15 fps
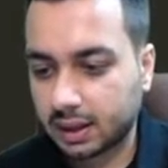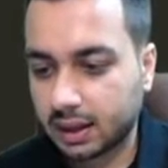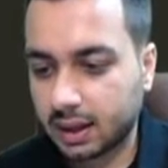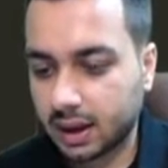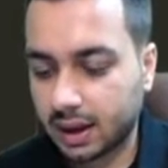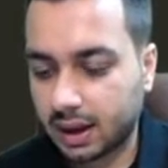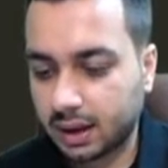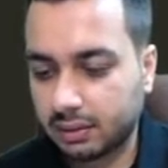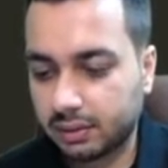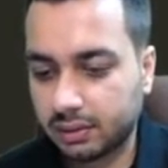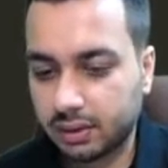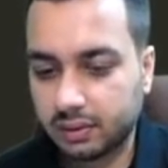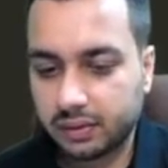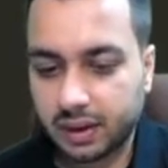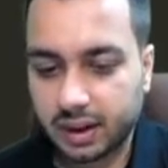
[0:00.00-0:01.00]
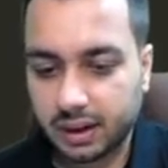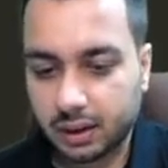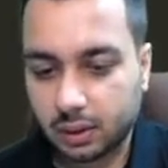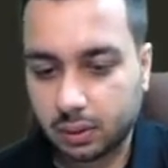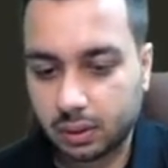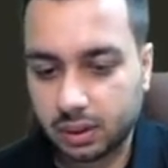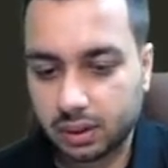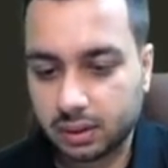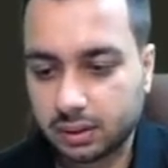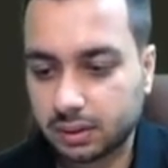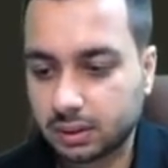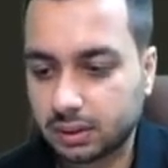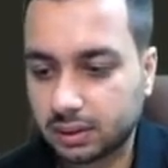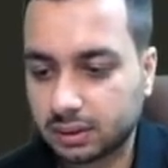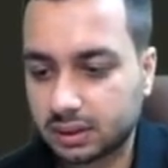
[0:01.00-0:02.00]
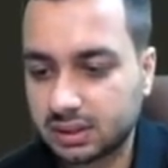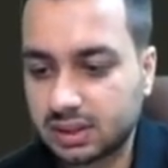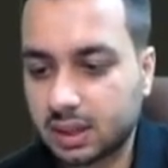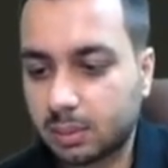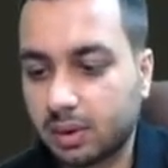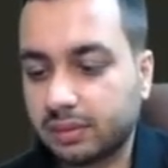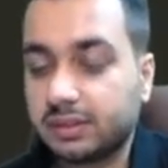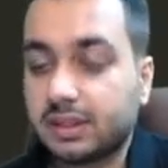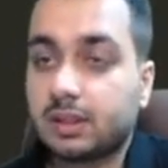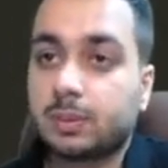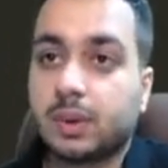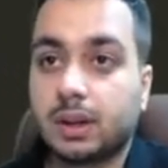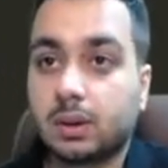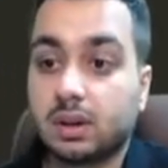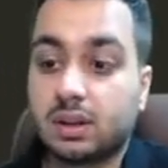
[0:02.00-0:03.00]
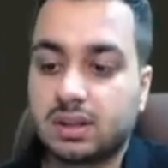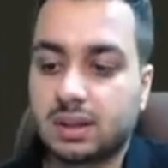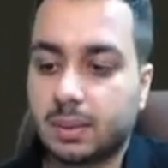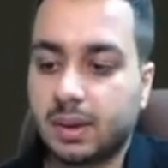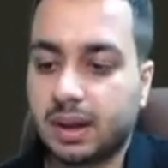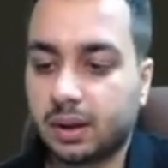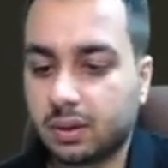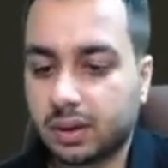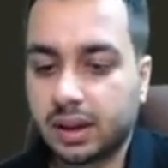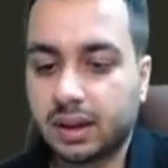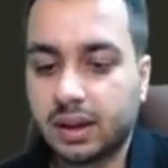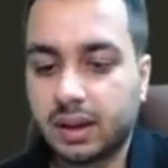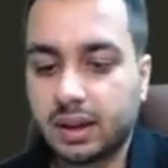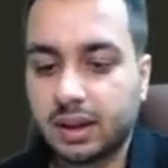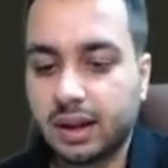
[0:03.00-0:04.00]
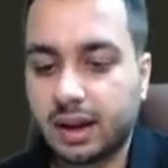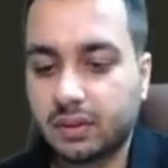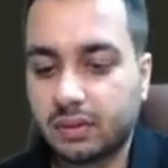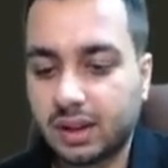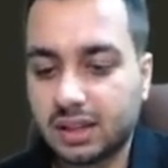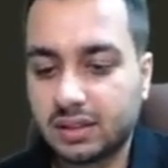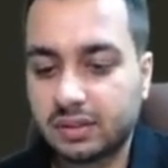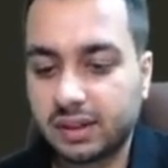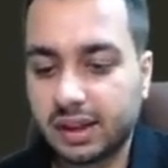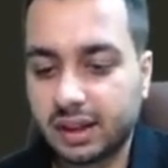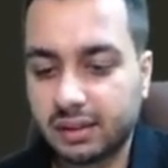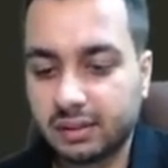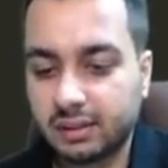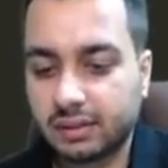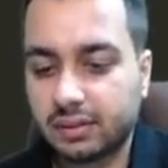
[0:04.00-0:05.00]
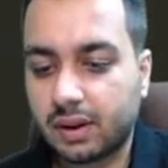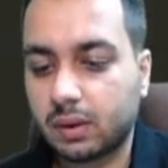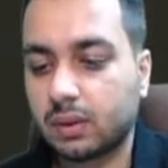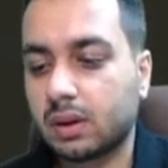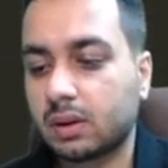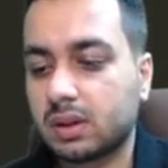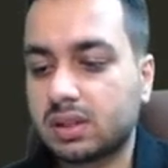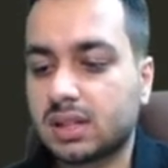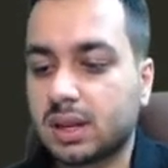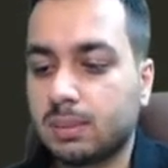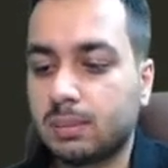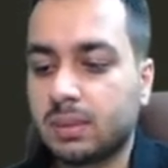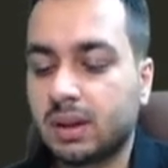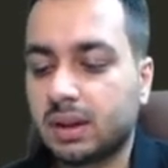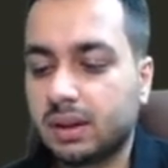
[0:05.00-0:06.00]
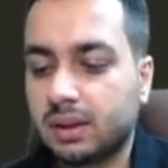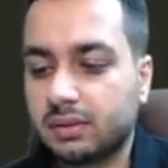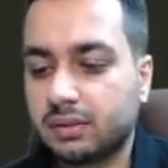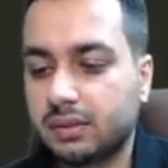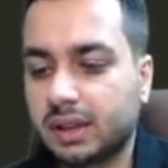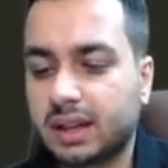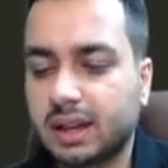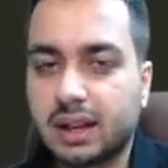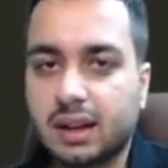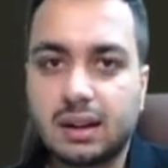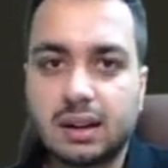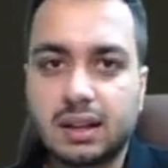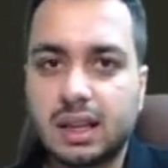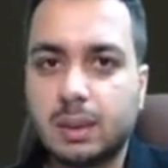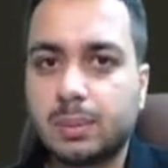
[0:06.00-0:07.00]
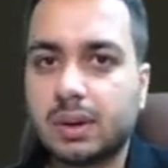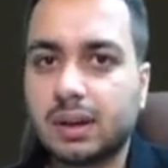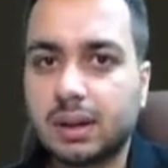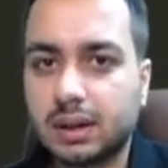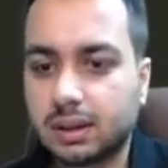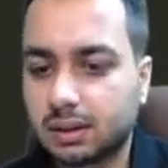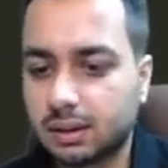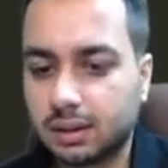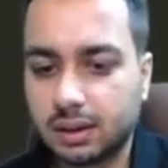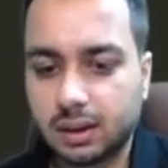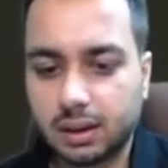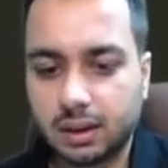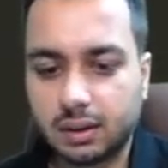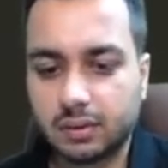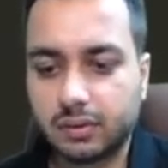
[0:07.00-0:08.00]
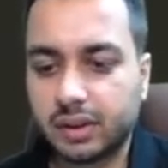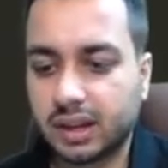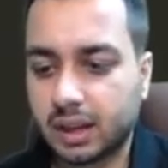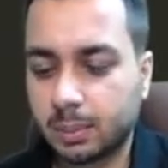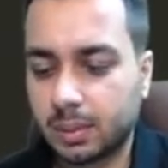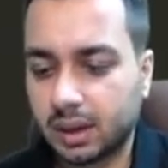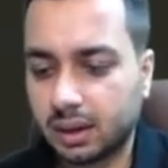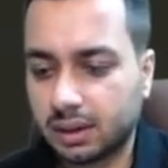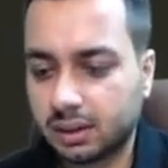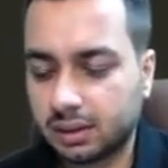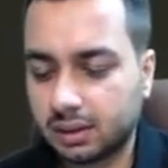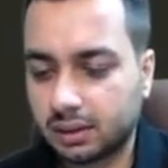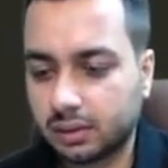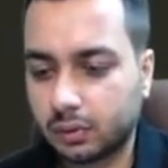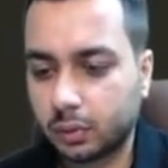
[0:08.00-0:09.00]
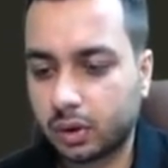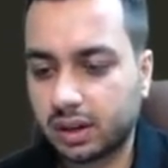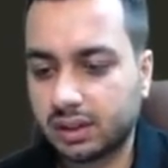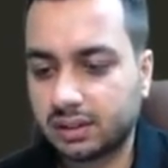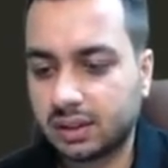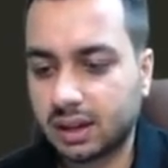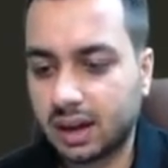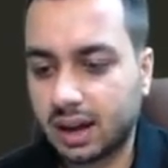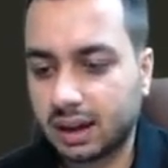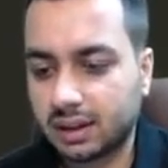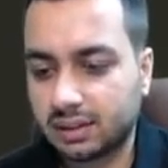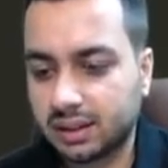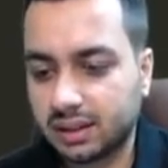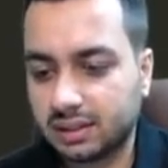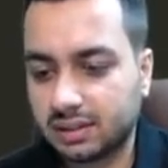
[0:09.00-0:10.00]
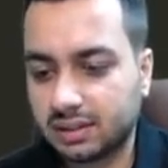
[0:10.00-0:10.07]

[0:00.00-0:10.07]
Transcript: and we will find out the sum of this particular subarray. Okay, and once we have found out a sum, we can keep a variable what is the largest